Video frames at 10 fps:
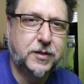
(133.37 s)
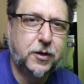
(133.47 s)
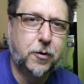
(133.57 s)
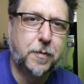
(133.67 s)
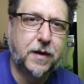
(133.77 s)

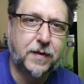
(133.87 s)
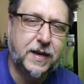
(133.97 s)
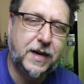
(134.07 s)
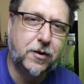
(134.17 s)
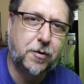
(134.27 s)
too about the
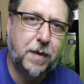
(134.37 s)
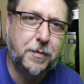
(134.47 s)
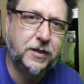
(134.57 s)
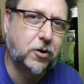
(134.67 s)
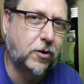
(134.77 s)
heater,
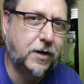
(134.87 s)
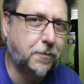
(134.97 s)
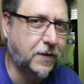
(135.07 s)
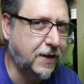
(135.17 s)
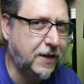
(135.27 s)
maybe turning
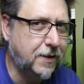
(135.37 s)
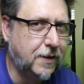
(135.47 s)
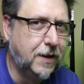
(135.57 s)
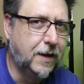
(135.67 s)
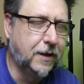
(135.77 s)
up the heat
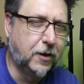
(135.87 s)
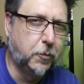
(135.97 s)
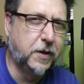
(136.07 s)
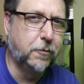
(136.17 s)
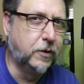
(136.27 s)
a little
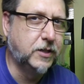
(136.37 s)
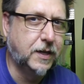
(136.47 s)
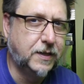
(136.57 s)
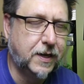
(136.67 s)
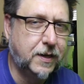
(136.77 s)
bit, which I
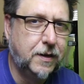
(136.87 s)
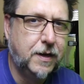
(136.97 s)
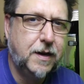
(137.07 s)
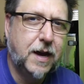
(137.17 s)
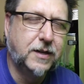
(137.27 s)
did.
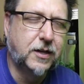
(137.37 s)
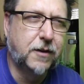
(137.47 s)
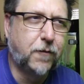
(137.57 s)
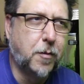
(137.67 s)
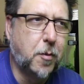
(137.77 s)
I took
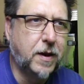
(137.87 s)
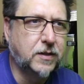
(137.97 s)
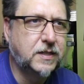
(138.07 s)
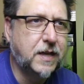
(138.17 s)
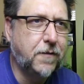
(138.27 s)
it from
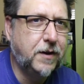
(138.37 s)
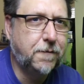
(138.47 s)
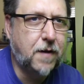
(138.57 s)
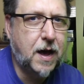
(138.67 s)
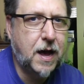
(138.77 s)
about
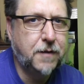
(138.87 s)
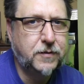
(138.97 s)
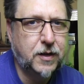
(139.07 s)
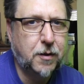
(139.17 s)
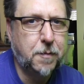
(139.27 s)
75
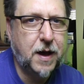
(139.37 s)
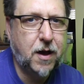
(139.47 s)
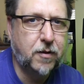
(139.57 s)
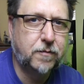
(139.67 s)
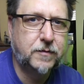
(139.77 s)
to
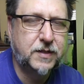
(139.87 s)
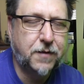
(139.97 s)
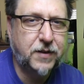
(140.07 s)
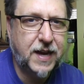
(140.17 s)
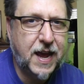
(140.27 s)
about
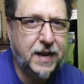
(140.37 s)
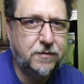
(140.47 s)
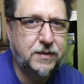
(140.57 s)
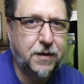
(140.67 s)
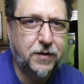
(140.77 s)

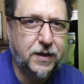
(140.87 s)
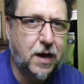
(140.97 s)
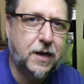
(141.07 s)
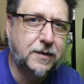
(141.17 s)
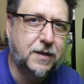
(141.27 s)
78,
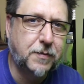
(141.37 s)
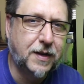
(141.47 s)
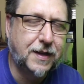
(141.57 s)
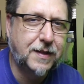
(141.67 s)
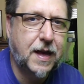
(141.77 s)
79, something
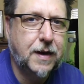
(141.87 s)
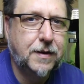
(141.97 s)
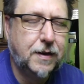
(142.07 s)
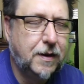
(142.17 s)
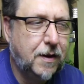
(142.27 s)
like
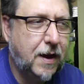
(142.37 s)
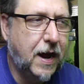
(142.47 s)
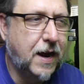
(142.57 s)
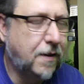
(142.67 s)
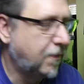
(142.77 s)
that.
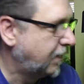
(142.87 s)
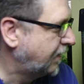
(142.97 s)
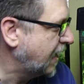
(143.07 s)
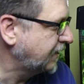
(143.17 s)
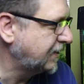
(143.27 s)
And
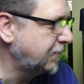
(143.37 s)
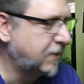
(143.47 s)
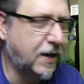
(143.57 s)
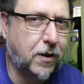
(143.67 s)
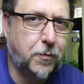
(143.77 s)
that seemed
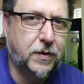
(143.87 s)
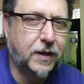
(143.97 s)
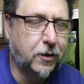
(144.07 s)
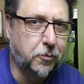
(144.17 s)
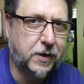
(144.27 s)
to help a
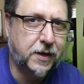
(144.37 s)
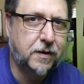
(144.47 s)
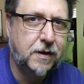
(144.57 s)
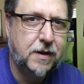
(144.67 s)
little bit.